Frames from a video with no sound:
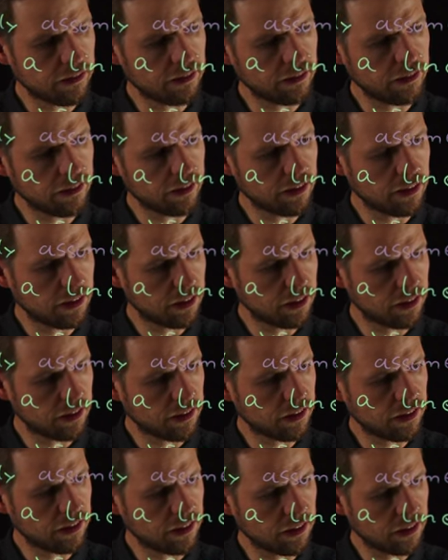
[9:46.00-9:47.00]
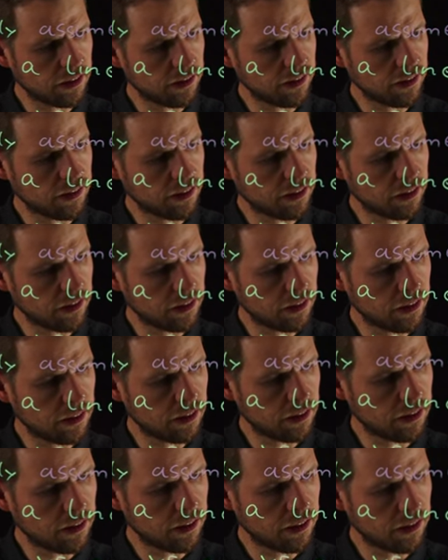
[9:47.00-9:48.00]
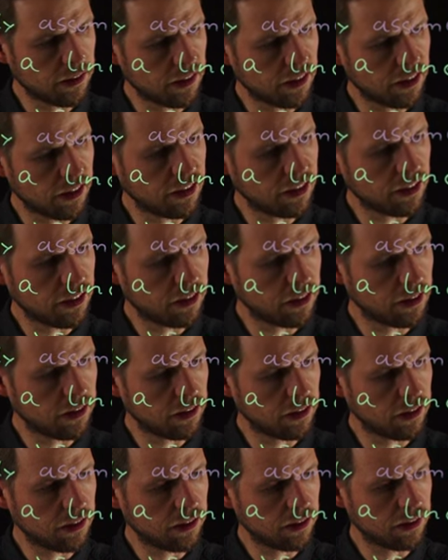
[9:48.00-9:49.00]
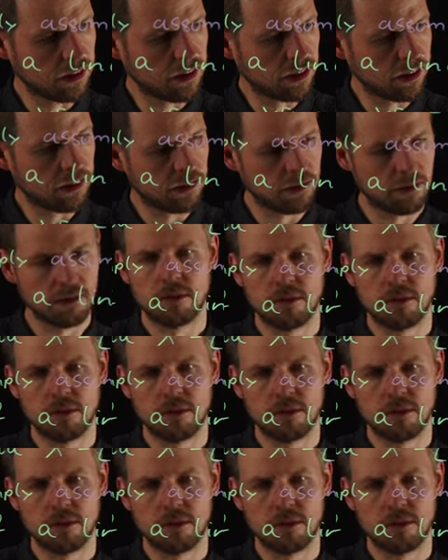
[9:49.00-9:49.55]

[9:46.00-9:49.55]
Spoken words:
Nobody speaks.